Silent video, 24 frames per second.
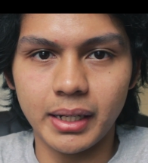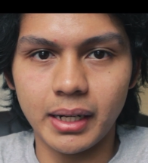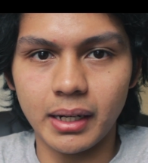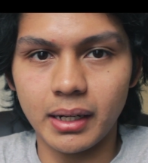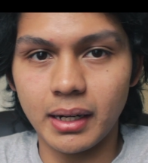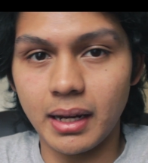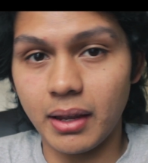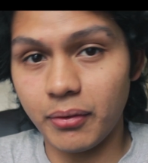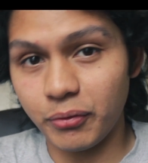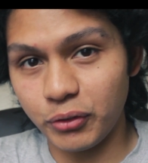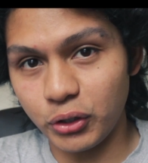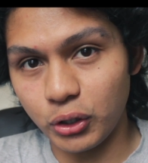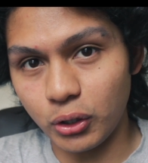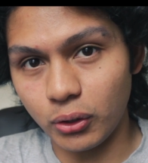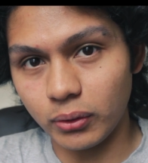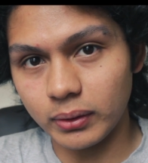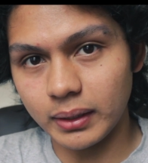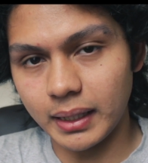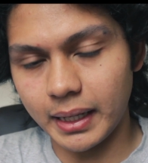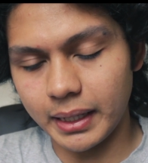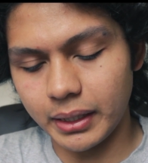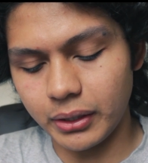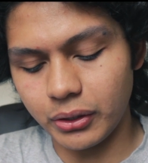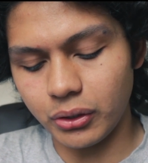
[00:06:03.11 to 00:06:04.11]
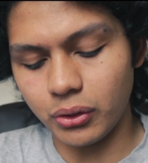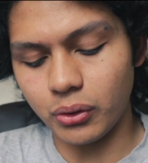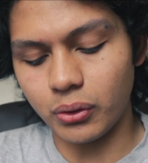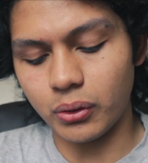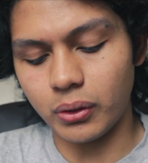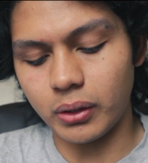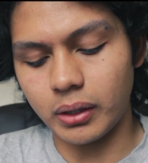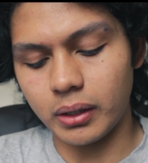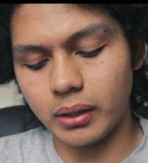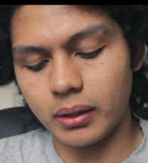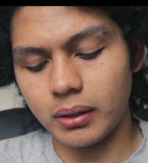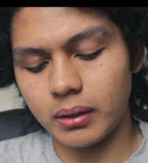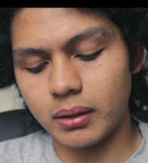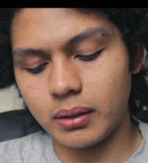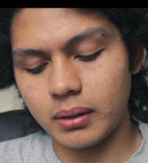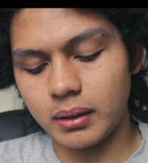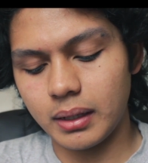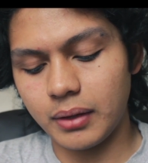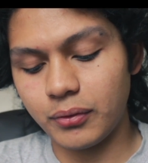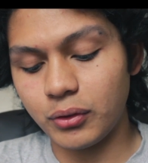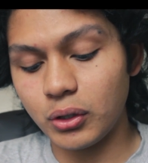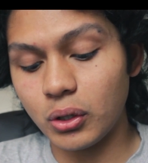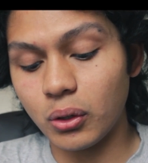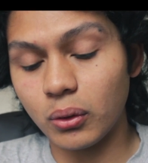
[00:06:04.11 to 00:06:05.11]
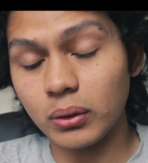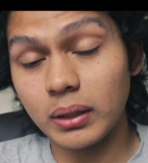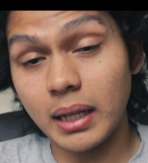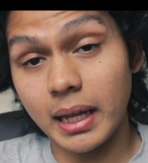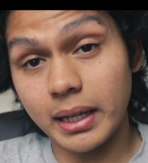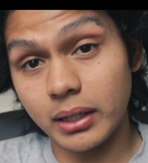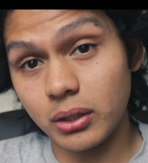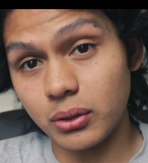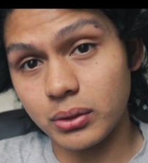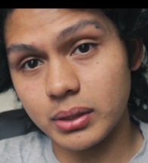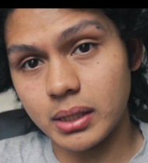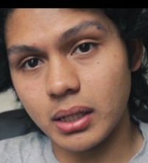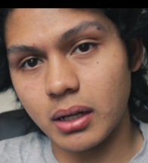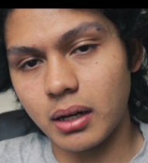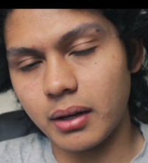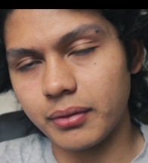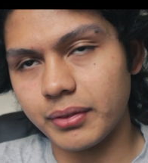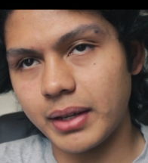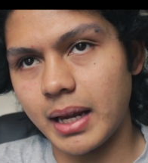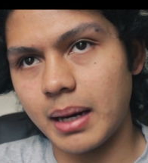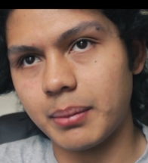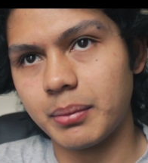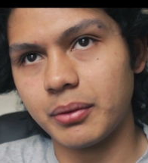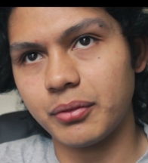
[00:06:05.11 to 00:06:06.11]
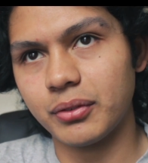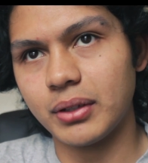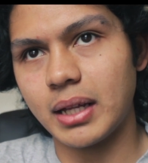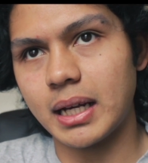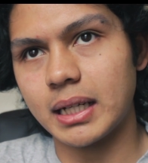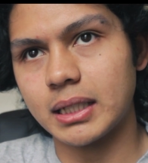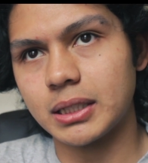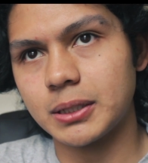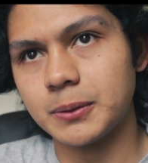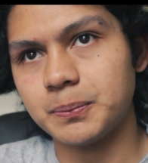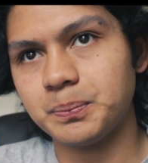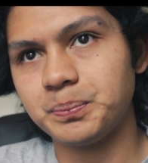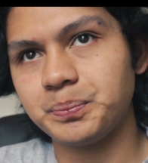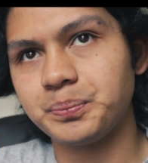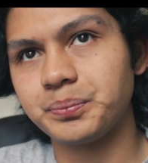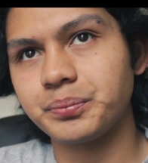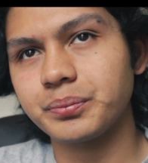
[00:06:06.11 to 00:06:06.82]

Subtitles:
gear if you don't like using off-camera flash.